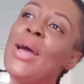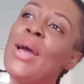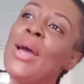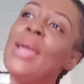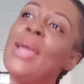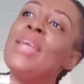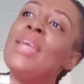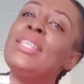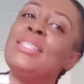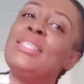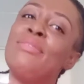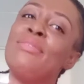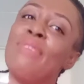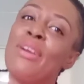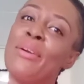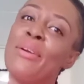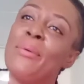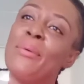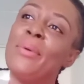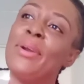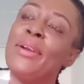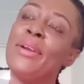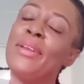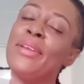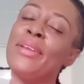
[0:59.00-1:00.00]
It's very
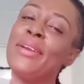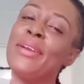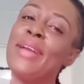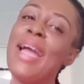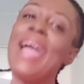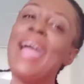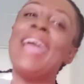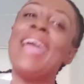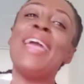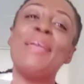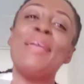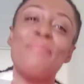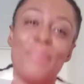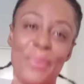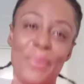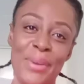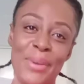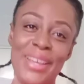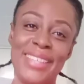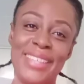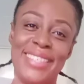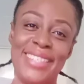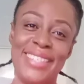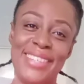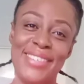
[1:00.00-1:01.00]
weird. I
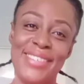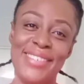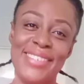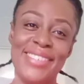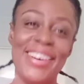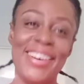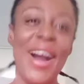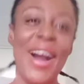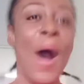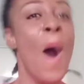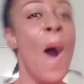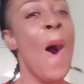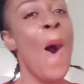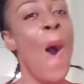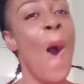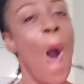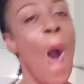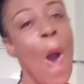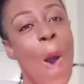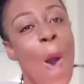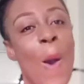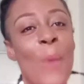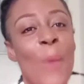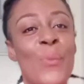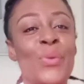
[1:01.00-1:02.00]
embrace you
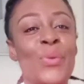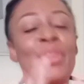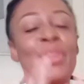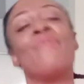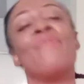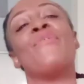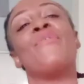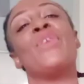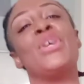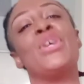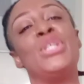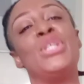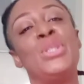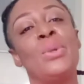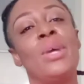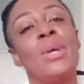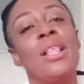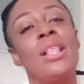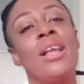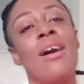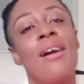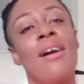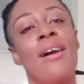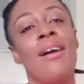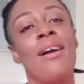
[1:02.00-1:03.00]
with a
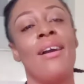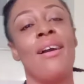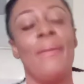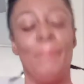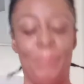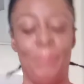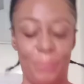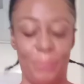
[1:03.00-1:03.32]
virtual hug.